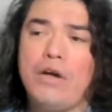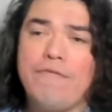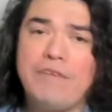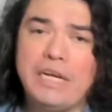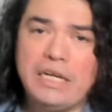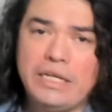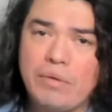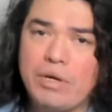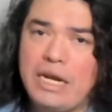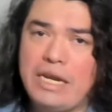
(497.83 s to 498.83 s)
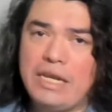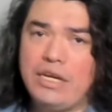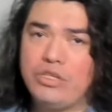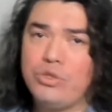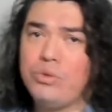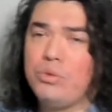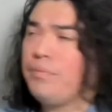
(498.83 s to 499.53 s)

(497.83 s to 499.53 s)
fiddling that we're going to need to do.